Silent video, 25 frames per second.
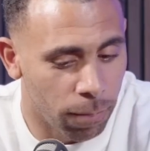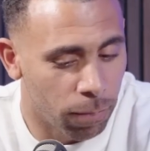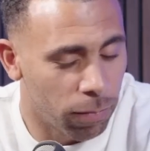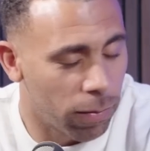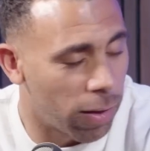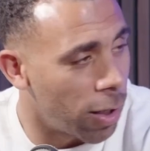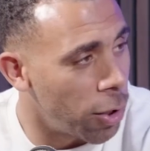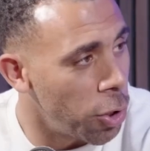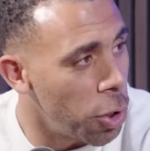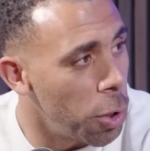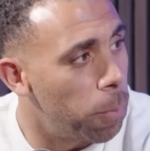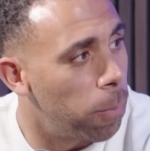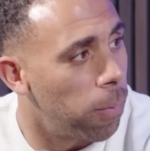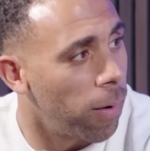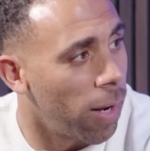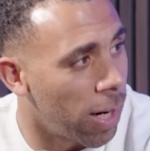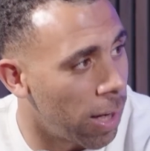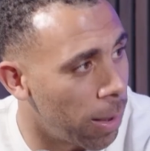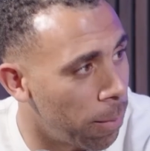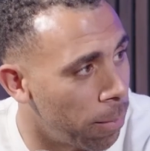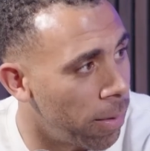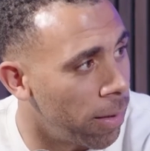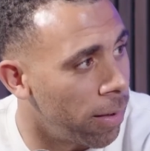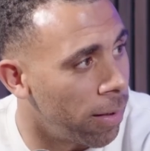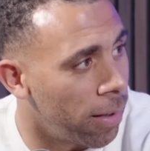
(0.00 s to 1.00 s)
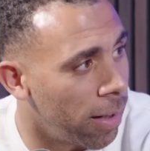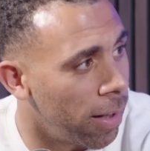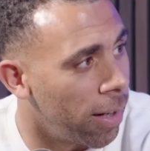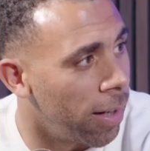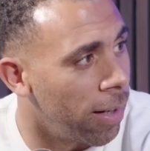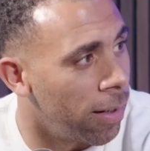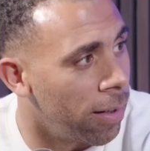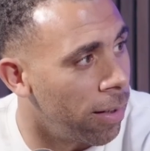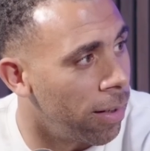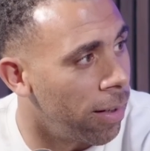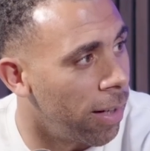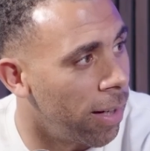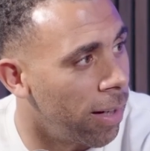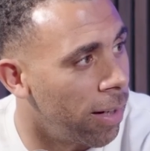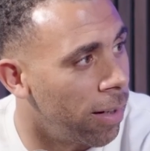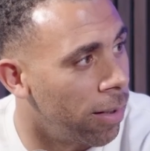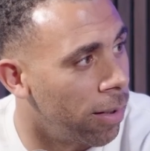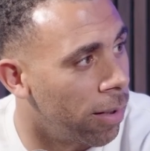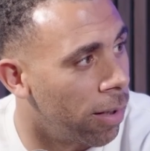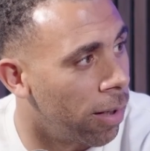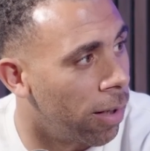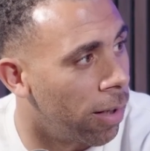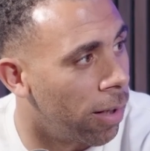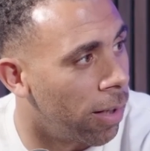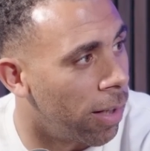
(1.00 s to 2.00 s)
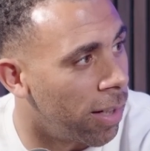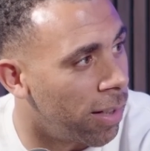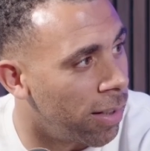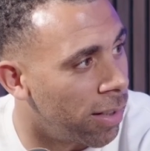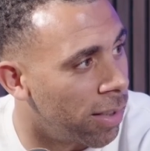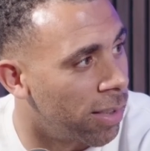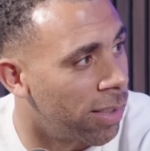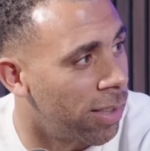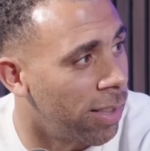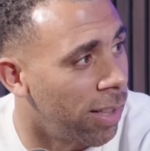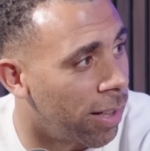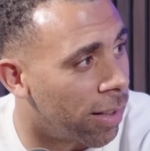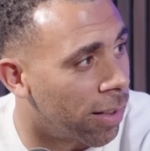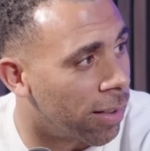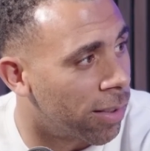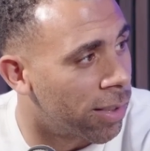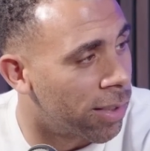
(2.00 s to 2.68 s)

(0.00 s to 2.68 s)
then you play him in in in the in the six,